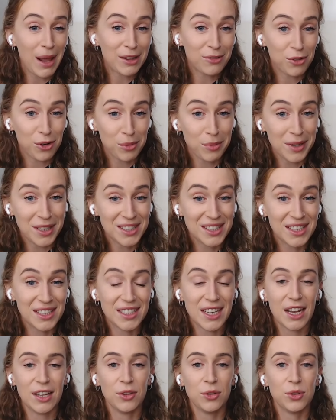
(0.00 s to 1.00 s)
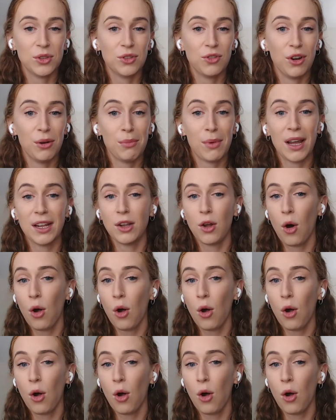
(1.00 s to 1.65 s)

platform is designed to streamline